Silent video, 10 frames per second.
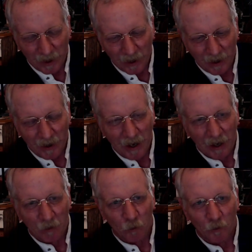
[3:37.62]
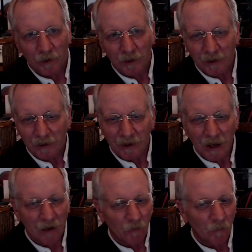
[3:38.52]
I really
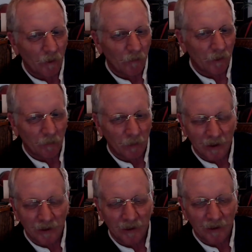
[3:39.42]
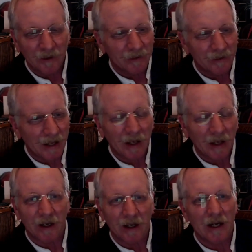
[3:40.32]
kind of am of the opinion that
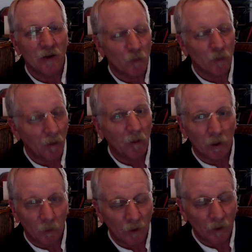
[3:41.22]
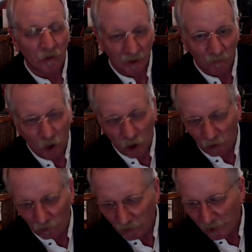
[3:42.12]
Heath probably wasn't
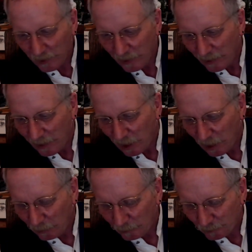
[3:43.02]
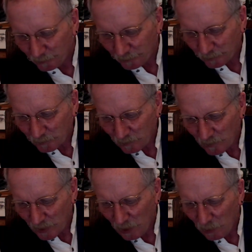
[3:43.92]
involved.
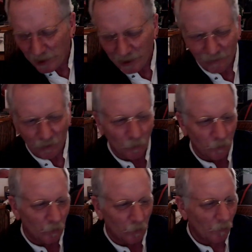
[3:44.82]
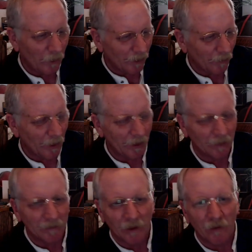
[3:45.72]
Okay, what we know,
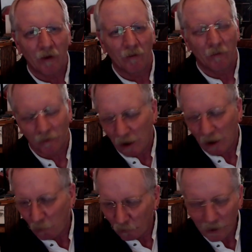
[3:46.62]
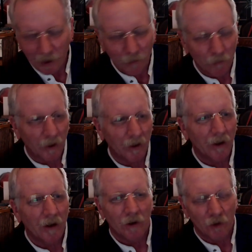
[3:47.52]
I will say up front,
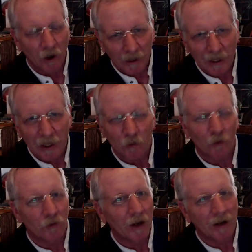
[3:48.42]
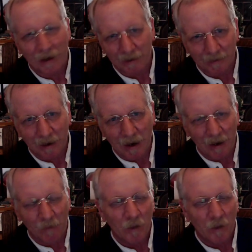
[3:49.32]
John Heath was not a nice guy.